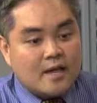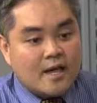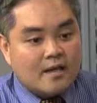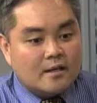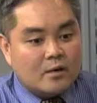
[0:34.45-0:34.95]

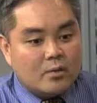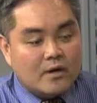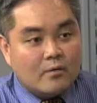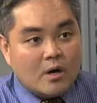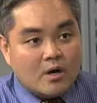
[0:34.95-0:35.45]
and we
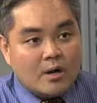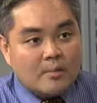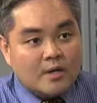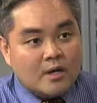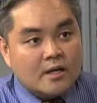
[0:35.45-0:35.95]
have one
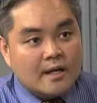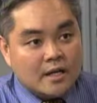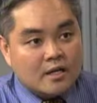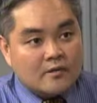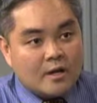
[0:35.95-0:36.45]
company on
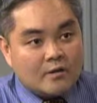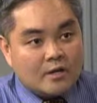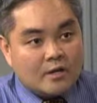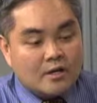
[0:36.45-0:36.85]
negative outlook.